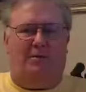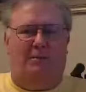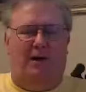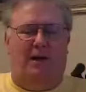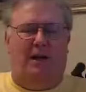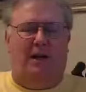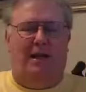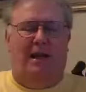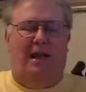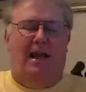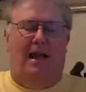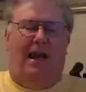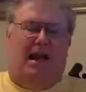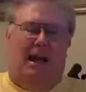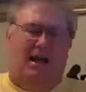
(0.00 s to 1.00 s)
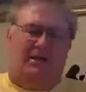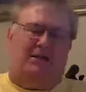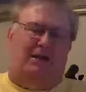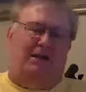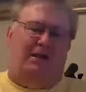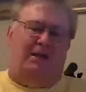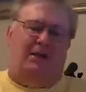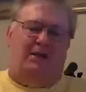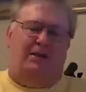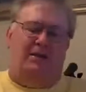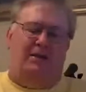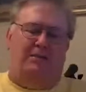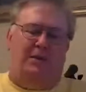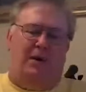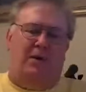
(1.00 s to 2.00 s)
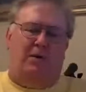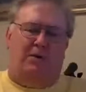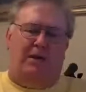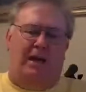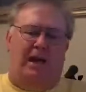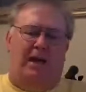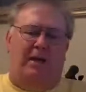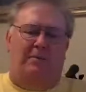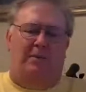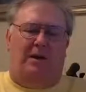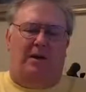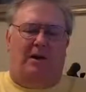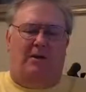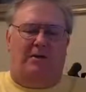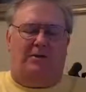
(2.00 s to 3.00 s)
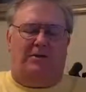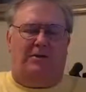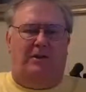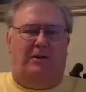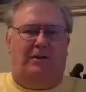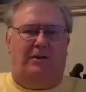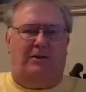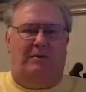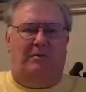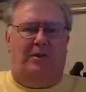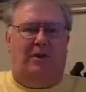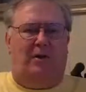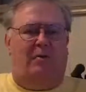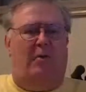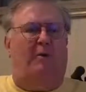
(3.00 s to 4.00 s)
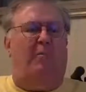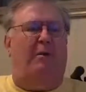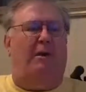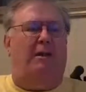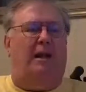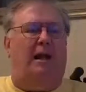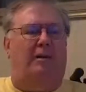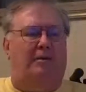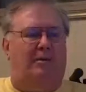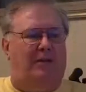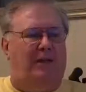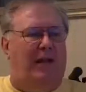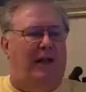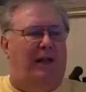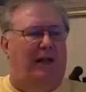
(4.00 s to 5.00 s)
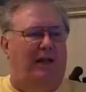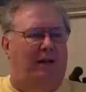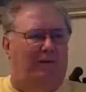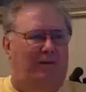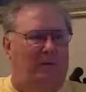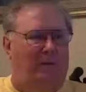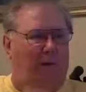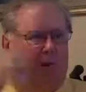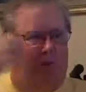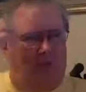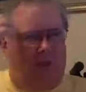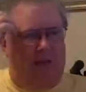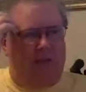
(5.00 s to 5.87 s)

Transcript: money. I actually did okay because some of the equipment that I was selling and a few other things.